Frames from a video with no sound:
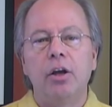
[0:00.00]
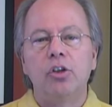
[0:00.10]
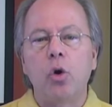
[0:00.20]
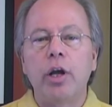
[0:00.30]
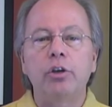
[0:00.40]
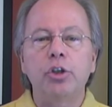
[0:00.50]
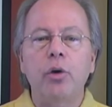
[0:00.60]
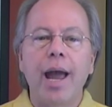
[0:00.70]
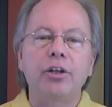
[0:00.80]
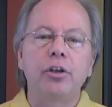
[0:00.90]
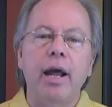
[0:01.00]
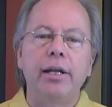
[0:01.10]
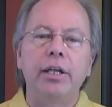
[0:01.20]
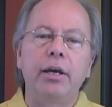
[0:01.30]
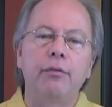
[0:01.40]
So here's your action
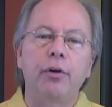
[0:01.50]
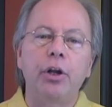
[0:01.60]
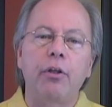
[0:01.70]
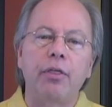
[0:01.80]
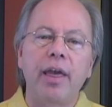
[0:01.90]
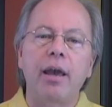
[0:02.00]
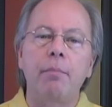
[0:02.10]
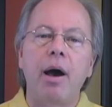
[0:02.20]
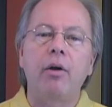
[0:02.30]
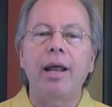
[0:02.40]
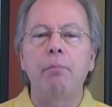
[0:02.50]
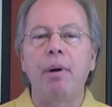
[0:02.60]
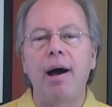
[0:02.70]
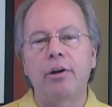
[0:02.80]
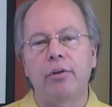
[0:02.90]
idea for you to think about and
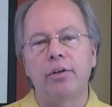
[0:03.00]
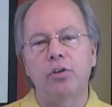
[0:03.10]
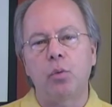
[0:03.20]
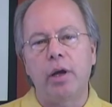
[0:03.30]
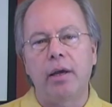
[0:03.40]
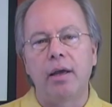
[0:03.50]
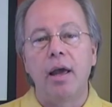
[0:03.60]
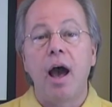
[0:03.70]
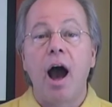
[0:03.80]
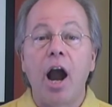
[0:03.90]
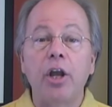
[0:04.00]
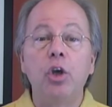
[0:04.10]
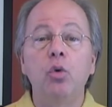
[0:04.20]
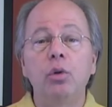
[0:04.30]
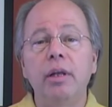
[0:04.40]
ponder this week. Are
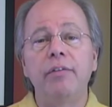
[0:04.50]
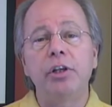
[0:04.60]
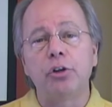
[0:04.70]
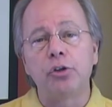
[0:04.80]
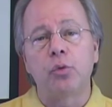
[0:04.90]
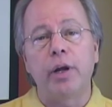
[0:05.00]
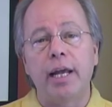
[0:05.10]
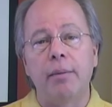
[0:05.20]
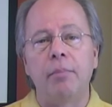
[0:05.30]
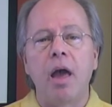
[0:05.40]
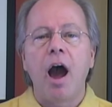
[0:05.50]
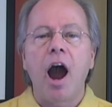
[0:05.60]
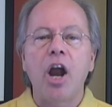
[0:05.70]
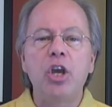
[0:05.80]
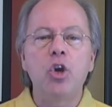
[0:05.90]
you living your dream?
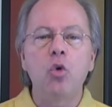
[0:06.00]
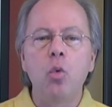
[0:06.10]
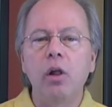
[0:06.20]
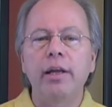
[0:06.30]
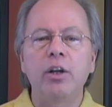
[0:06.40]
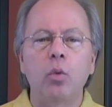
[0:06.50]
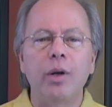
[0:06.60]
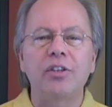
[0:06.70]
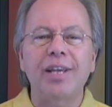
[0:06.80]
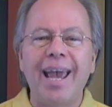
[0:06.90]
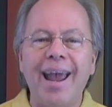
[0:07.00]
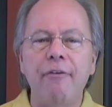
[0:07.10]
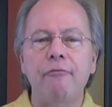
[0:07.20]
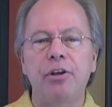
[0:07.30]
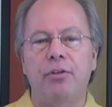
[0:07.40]
Are you willing to risk
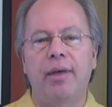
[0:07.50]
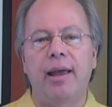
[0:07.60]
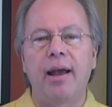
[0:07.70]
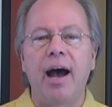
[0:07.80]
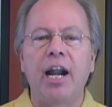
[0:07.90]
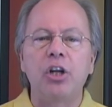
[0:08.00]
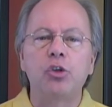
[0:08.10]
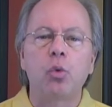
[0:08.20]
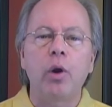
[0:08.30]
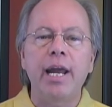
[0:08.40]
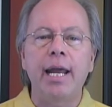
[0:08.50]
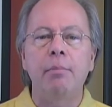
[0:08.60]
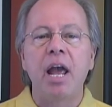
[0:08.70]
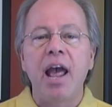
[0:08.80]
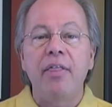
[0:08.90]
everything on a
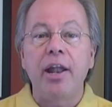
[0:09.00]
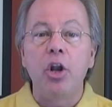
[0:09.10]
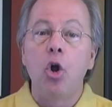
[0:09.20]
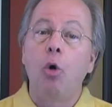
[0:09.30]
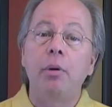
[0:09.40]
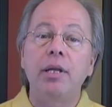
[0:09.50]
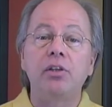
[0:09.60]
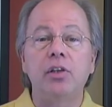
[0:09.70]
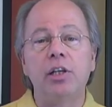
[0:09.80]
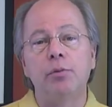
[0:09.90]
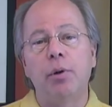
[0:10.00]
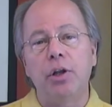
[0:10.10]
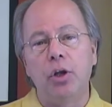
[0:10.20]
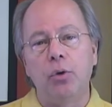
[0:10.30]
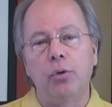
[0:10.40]
dream that nobody sees but
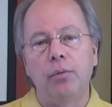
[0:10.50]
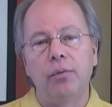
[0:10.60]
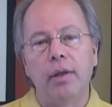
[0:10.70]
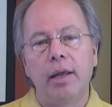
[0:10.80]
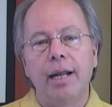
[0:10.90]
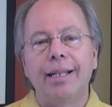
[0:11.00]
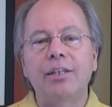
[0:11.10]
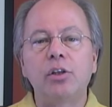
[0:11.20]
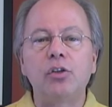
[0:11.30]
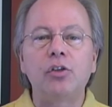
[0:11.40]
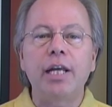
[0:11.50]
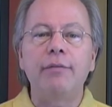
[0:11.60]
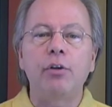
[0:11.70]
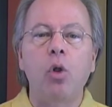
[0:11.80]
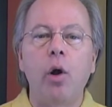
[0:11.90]
you? This is
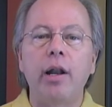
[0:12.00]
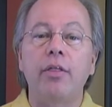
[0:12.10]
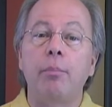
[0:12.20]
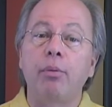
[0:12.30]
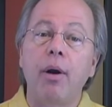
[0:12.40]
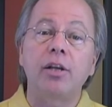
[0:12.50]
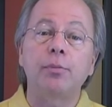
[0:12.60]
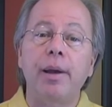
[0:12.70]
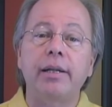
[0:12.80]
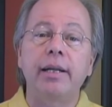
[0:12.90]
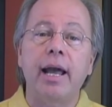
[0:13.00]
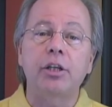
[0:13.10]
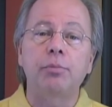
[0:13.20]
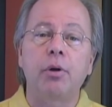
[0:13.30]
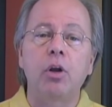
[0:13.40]
Steve Kloida, the prospecting
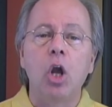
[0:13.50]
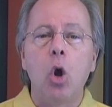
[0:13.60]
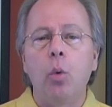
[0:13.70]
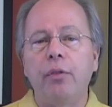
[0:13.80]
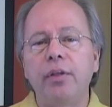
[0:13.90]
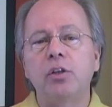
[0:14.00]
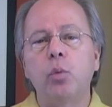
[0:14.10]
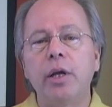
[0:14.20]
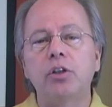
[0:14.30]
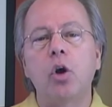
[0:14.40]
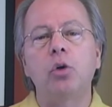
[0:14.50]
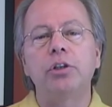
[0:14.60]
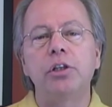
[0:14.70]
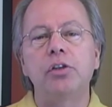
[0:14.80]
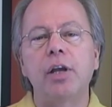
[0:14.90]
expert, with this week's
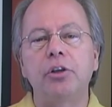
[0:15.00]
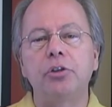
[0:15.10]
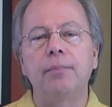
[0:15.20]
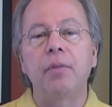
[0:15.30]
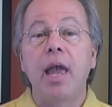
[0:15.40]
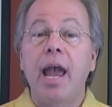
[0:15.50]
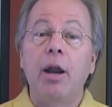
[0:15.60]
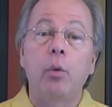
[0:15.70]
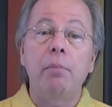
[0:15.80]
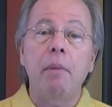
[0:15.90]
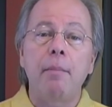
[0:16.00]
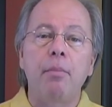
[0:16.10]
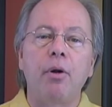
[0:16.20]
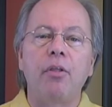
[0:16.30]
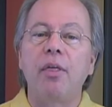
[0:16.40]
coaching session. And
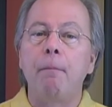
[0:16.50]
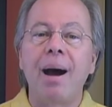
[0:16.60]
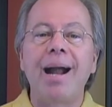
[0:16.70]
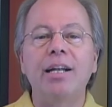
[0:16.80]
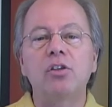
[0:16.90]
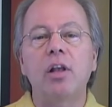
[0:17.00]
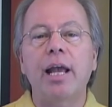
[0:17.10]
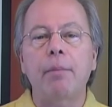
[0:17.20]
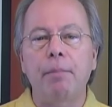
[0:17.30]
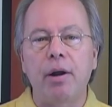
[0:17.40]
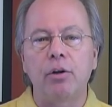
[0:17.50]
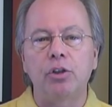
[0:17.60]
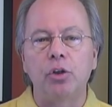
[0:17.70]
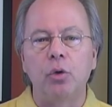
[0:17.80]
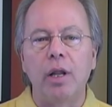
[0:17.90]
remember, the mind is like a
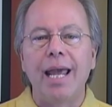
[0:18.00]
parachute.